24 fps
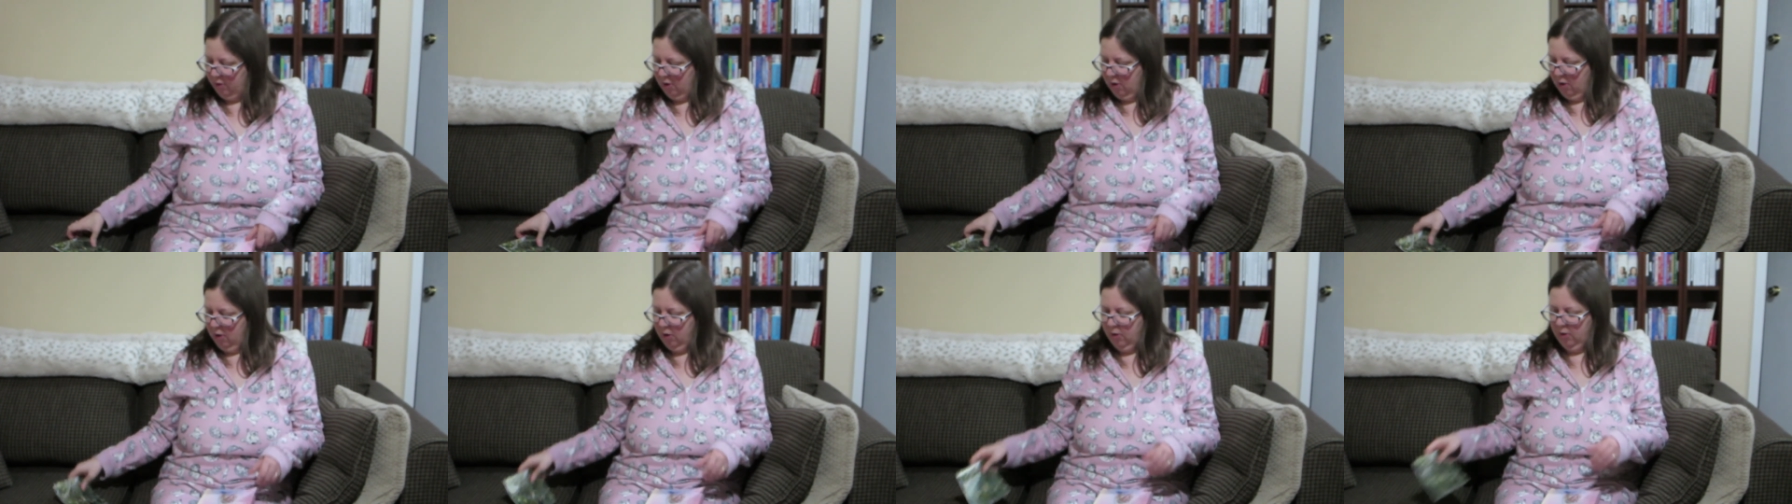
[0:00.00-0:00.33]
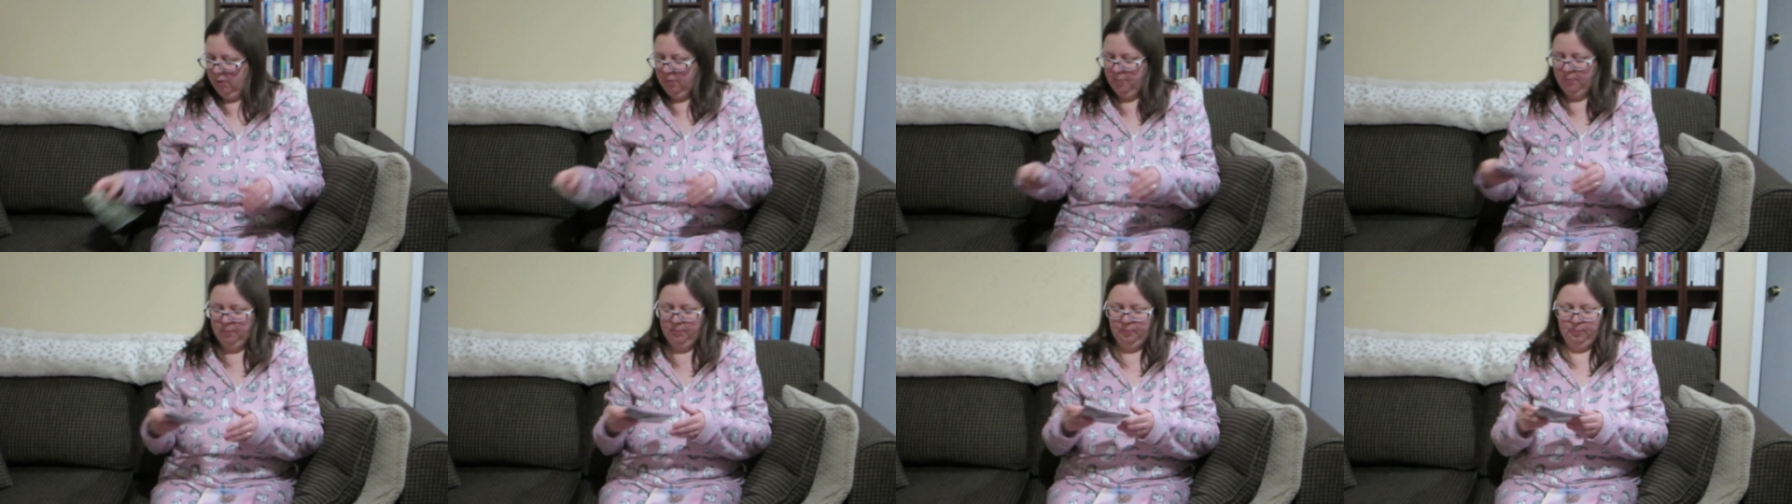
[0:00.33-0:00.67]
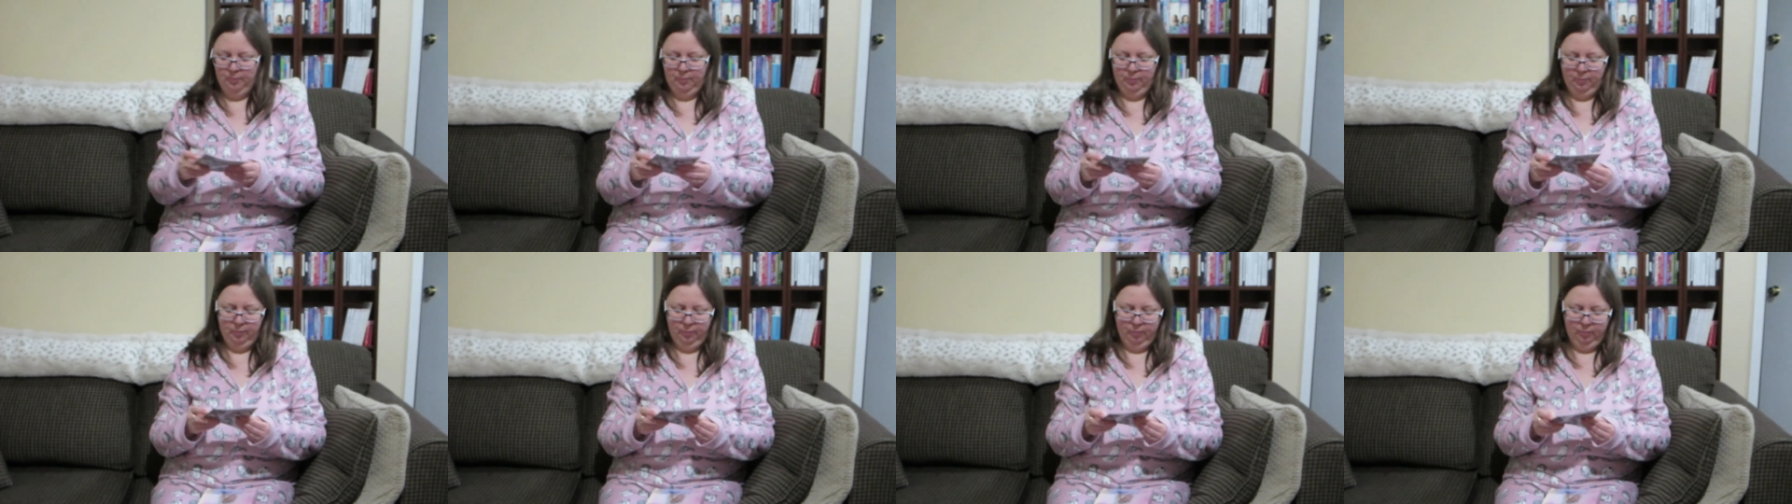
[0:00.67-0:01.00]
um,
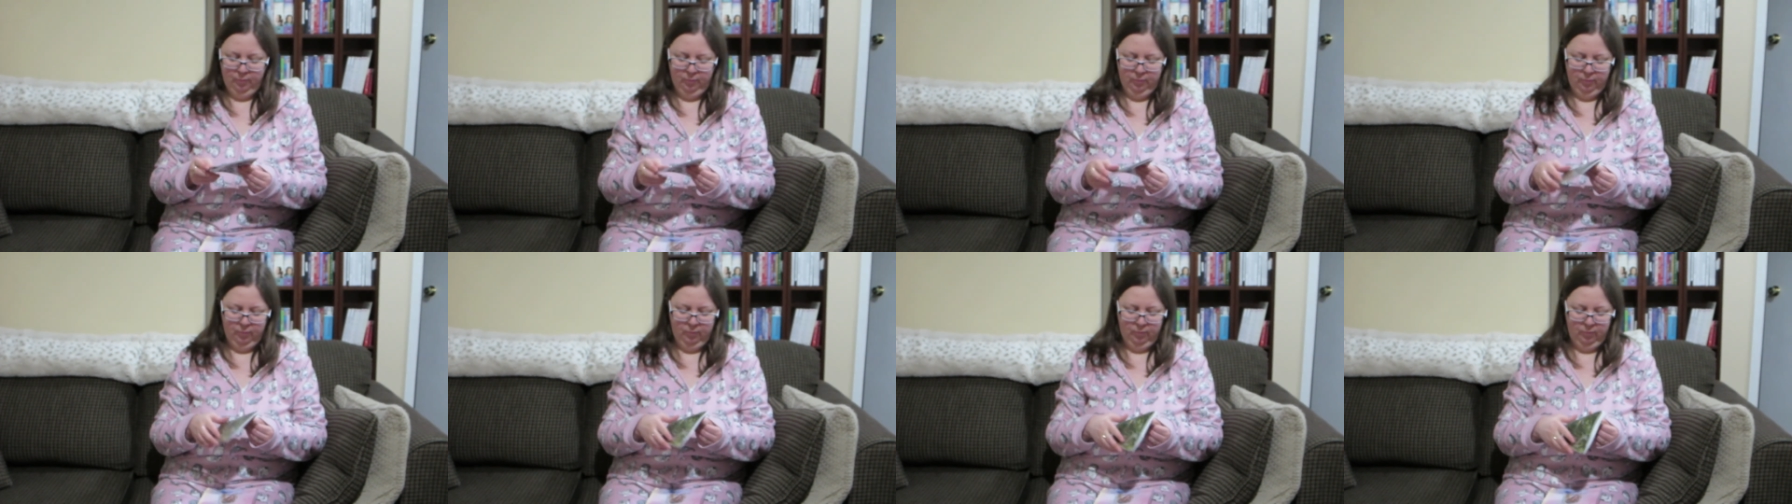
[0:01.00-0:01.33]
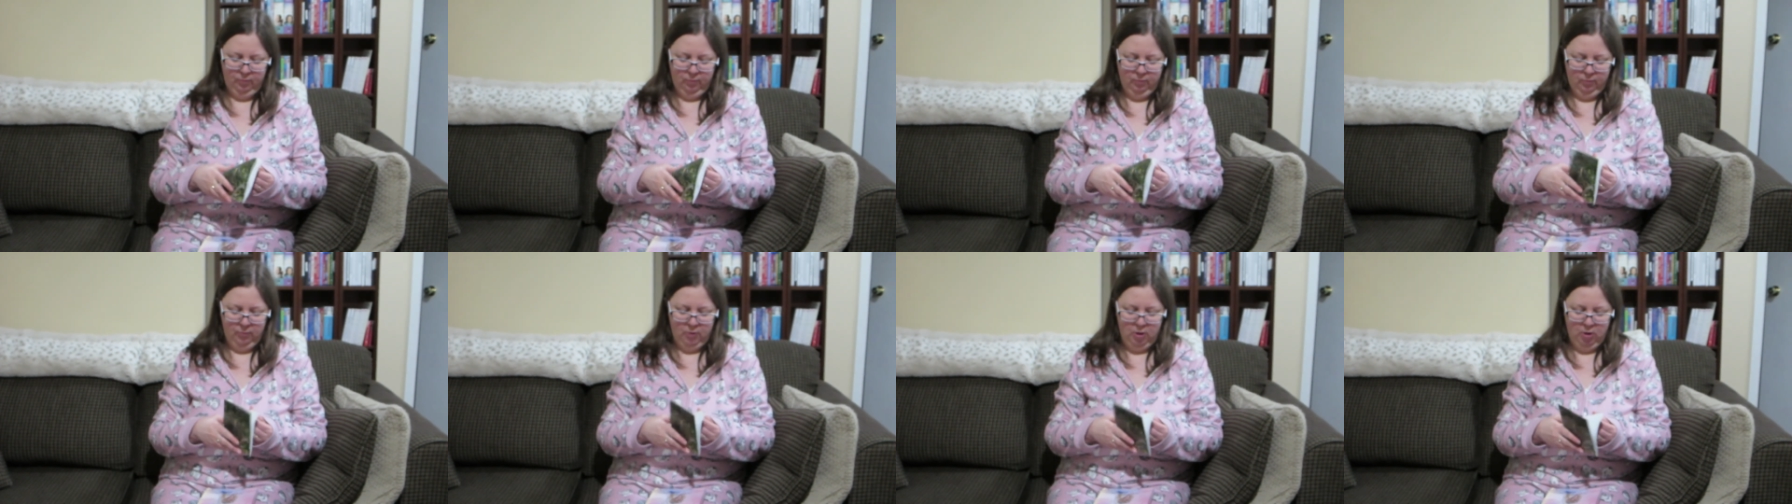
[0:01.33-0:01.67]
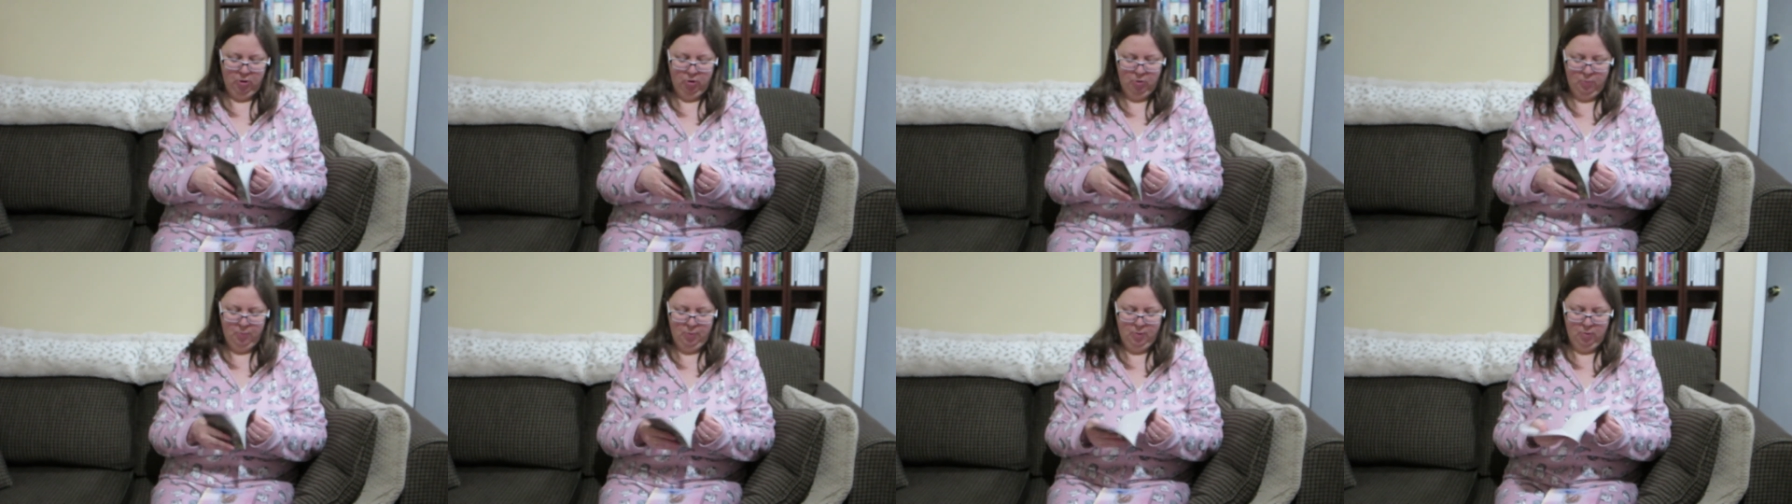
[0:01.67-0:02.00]

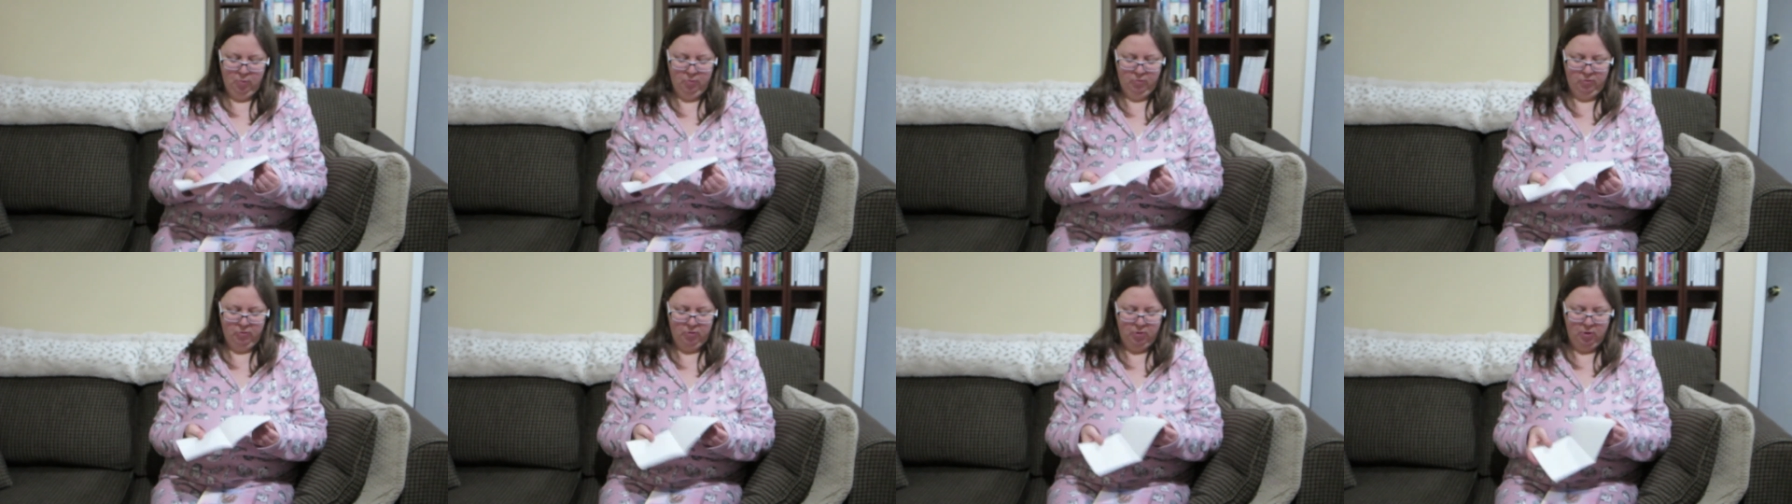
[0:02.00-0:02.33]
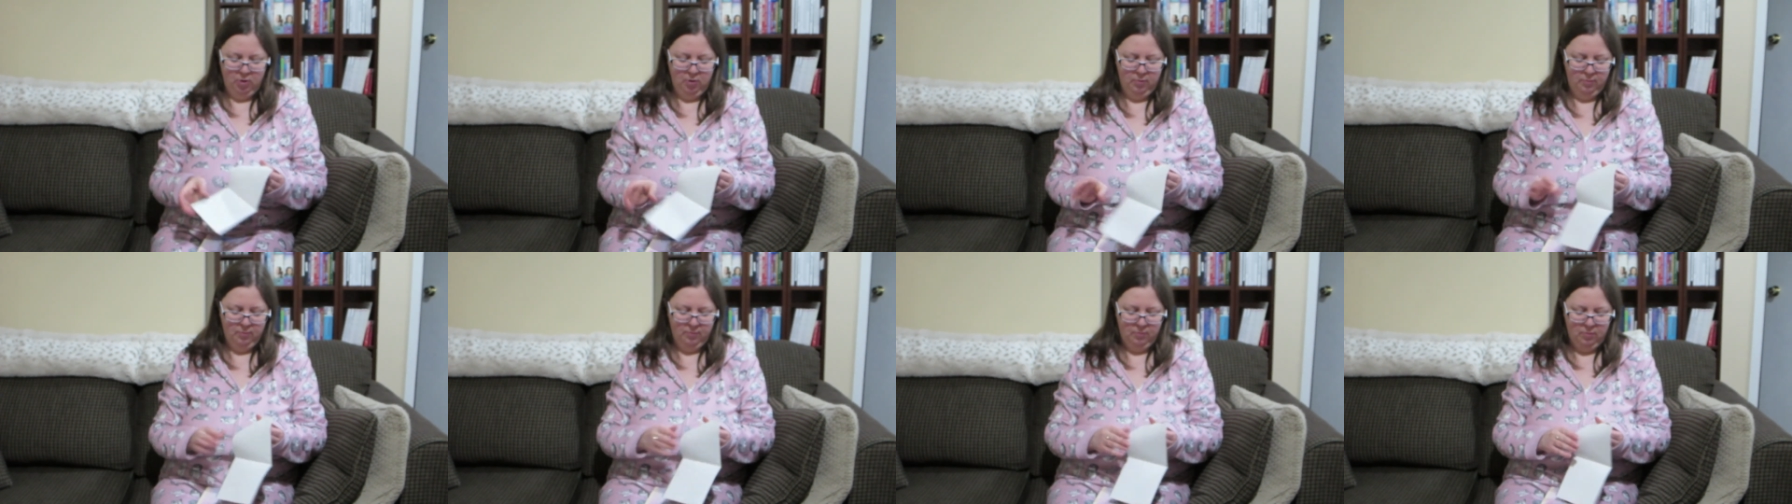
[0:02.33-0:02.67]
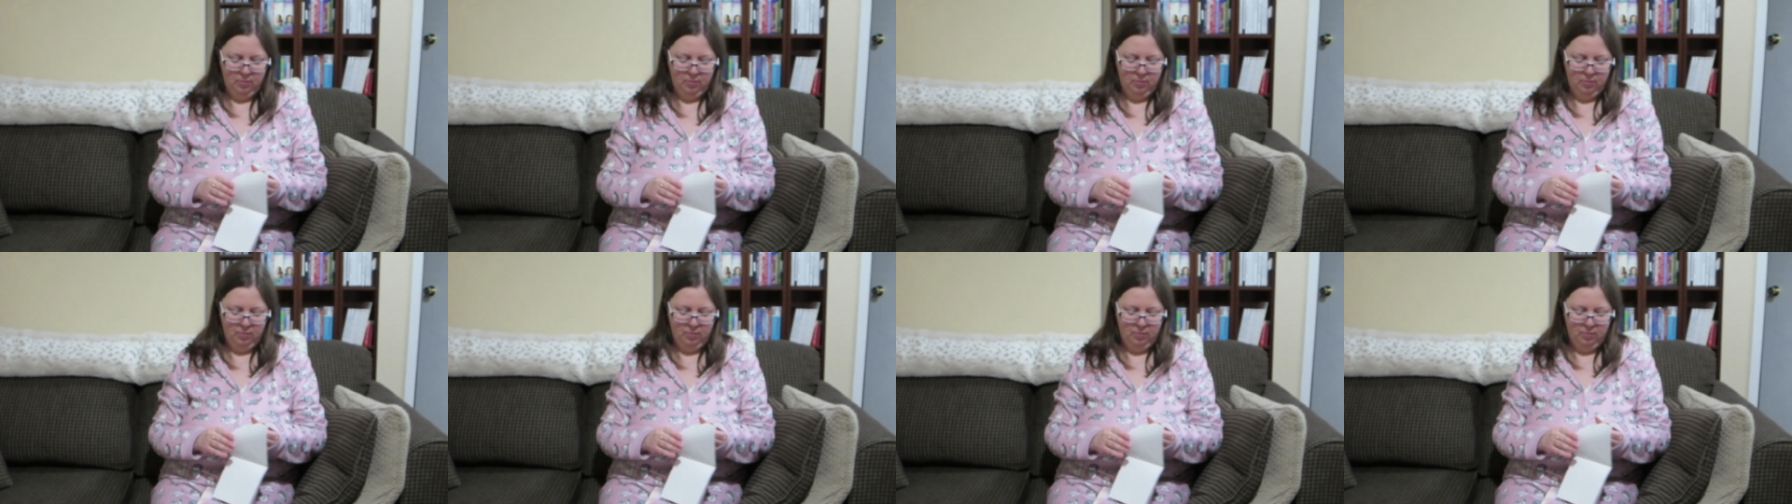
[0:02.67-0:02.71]
the poster,